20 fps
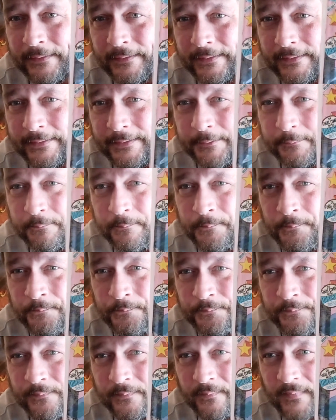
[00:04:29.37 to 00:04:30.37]
And
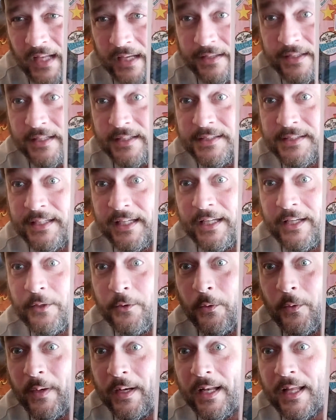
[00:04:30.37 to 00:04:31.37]
you see
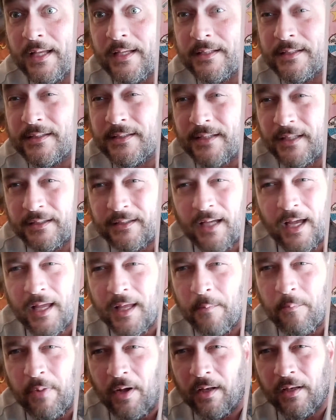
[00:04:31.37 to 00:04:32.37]
who it is, the
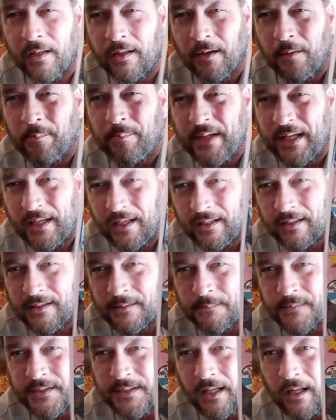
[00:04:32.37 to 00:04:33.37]
diabolical being
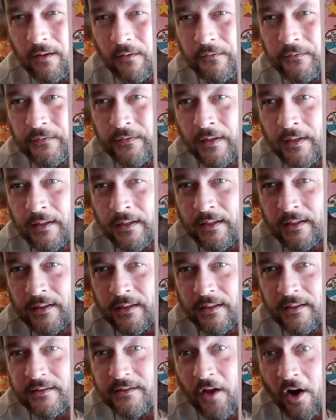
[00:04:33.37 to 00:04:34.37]
himself,
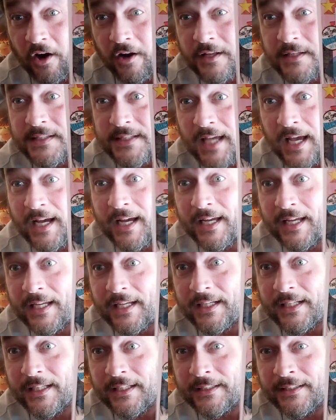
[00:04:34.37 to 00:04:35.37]

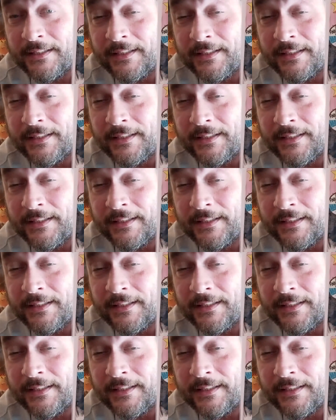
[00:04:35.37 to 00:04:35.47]
Darkseid.